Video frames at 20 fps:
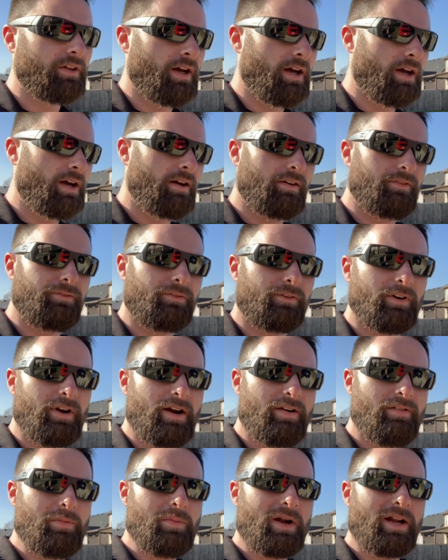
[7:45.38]

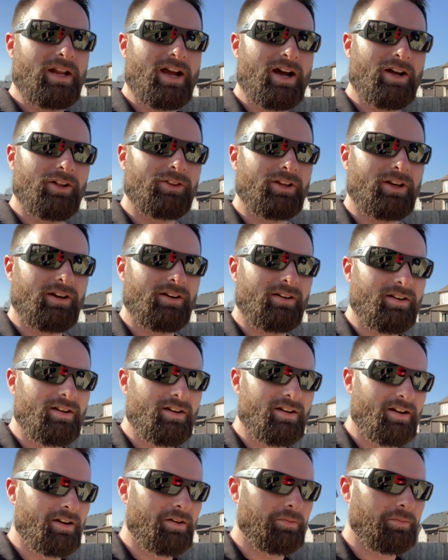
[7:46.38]
for everybody out there,
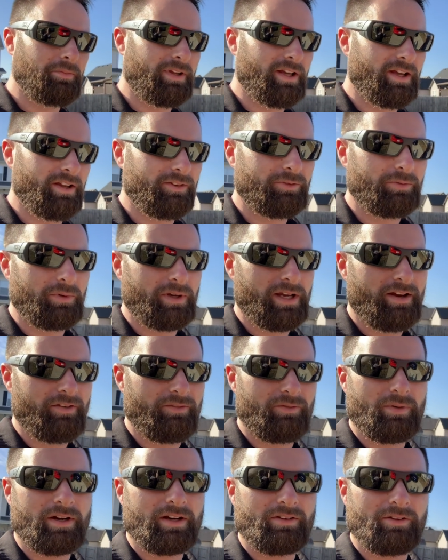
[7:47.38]
yes, we
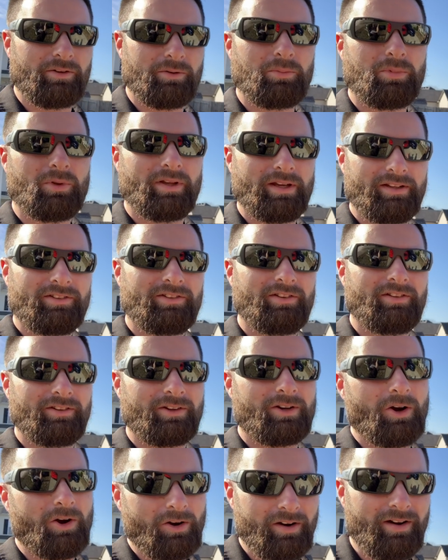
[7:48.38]
have regular plates on
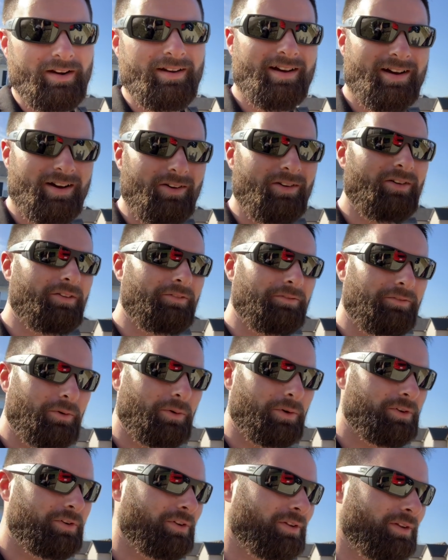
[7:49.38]
the car now,
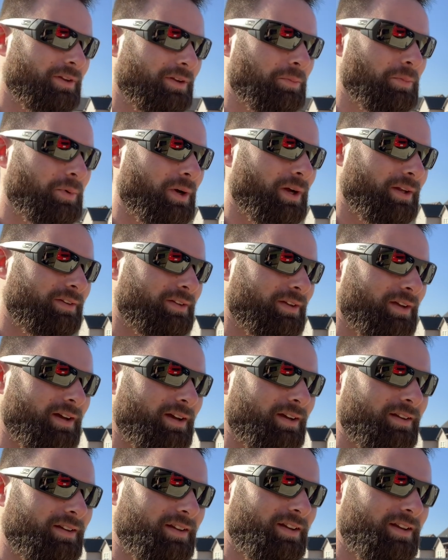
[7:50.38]
unfortunately. But
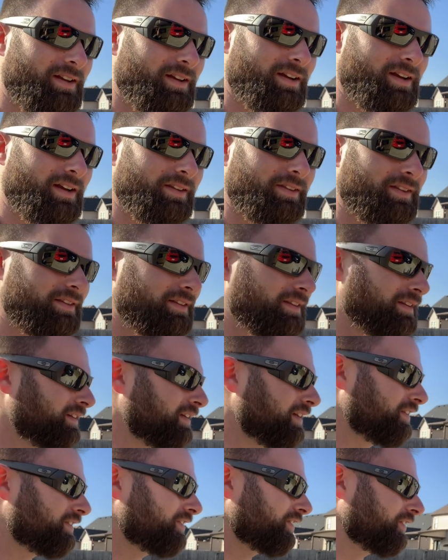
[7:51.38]
I think
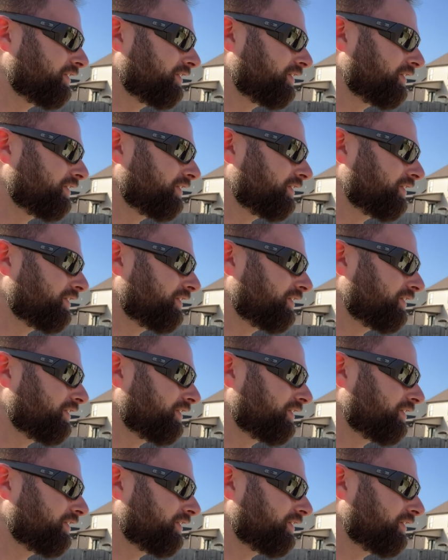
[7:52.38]
that's